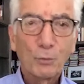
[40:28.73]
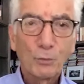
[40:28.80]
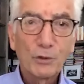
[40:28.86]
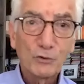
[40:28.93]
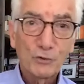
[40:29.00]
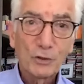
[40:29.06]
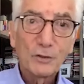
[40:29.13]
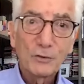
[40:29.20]

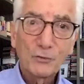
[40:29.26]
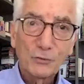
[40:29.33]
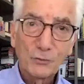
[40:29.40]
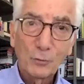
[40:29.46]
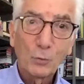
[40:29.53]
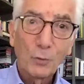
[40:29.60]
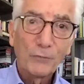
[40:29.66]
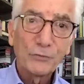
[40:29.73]
which is
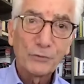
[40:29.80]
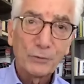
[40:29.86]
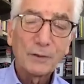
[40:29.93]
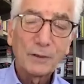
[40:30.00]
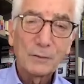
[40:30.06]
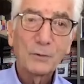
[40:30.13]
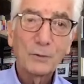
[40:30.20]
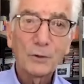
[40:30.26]
what,
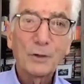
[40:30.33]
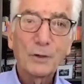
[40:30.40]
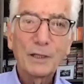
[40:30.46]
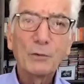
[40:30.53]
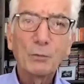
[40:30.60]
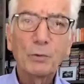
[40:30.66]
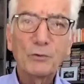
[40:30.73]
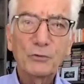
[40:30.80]
you know, he
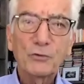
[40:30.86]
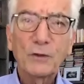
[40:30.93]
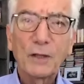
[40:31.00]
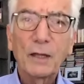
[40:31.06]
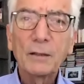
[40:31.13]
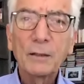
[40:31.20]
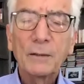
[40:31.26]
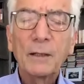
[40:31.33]
would say,